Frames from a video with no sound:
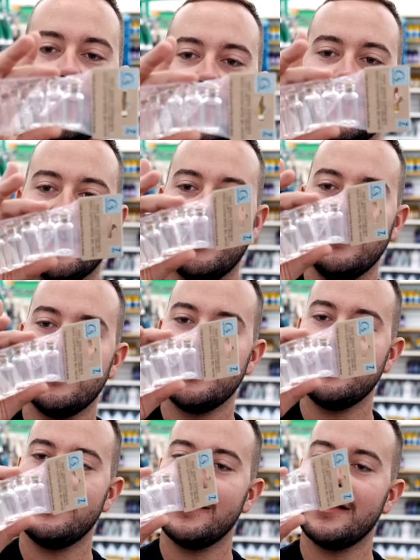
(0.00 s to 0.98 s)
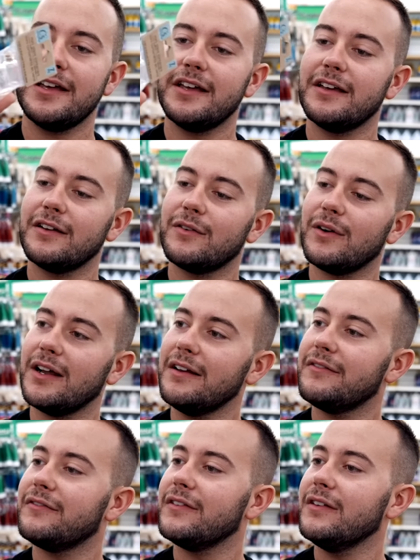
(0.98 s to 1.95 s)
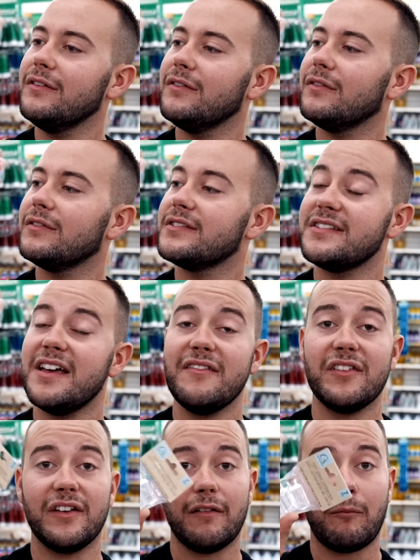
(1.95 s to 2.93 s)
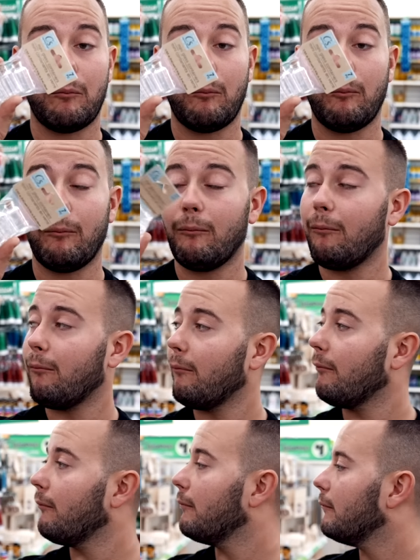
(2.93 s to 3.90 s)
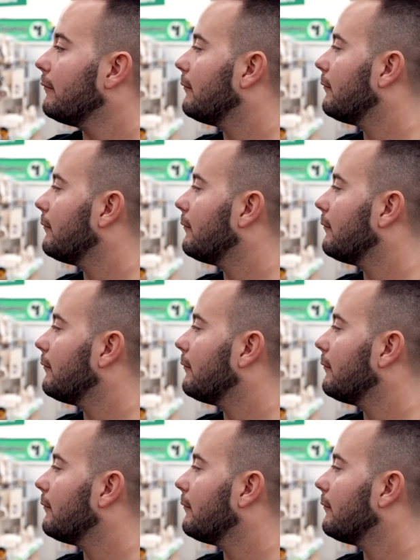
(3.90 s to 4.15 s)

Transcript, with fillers: a dollar, you get quite a few, seven. Hmm.